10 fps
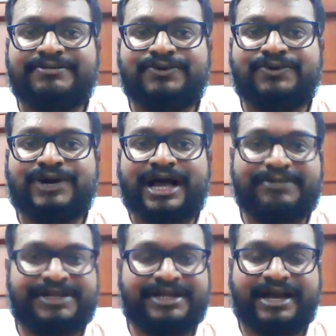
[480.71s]
are more,
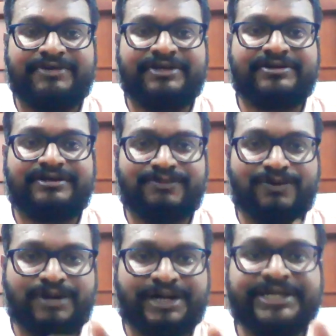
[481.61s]
having
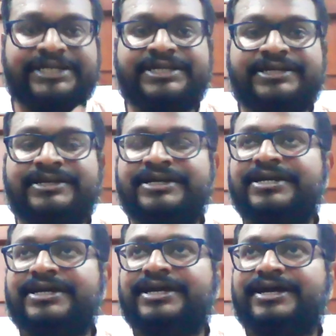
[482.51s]
more money,
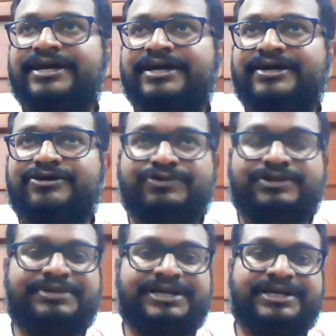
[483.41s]
you
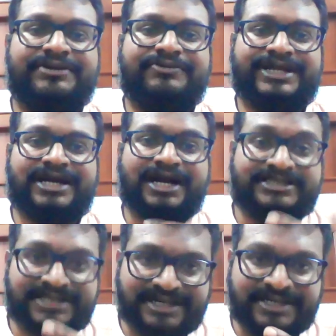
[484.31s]
will be very
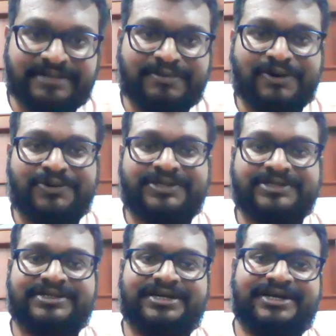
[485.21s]
concerned about
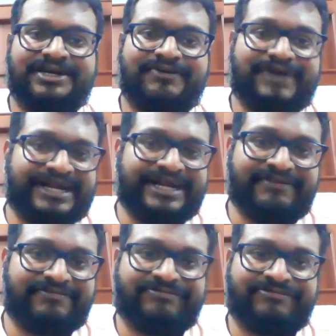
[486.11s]

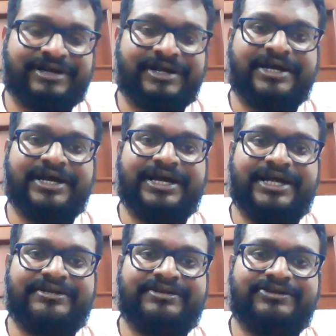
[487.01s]
wildlife,
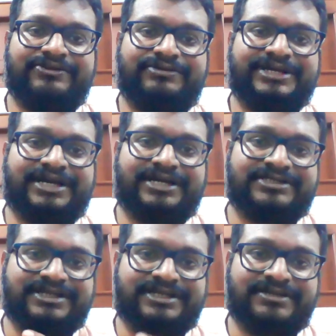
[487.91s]
and you will be
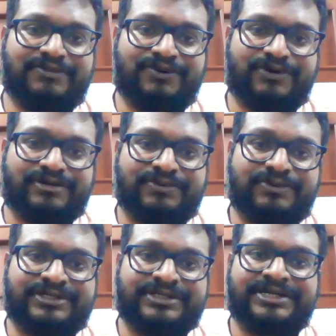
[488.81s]
concerned more
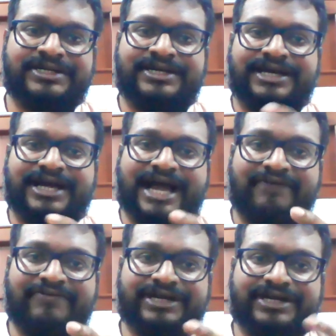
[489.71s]
about
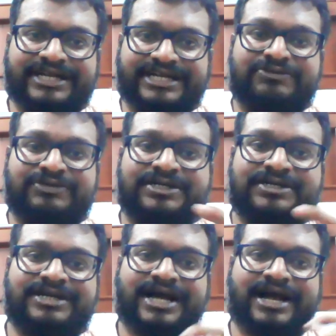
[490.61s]
having a
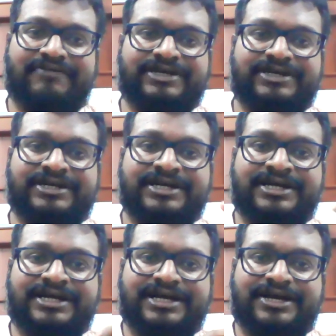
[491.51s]
network, having
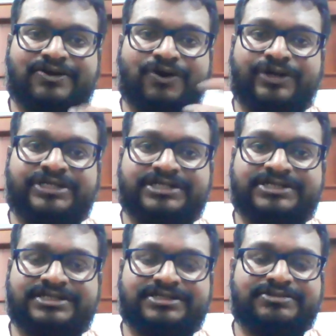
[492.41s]
a
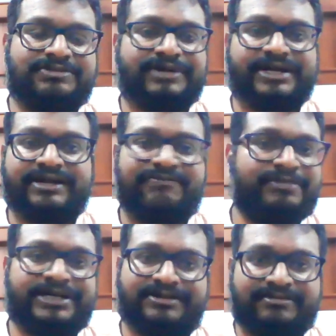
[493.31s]
coexistence with wildlife.
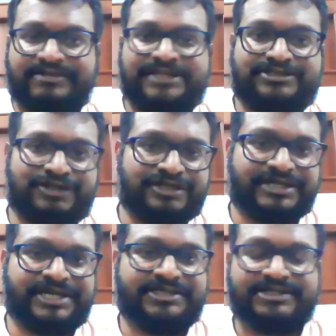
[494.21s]
But that's not
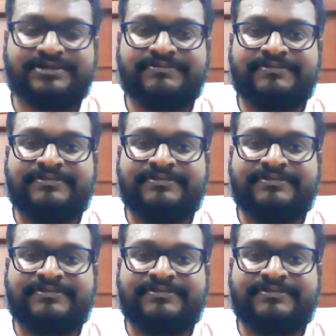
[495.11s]
the case.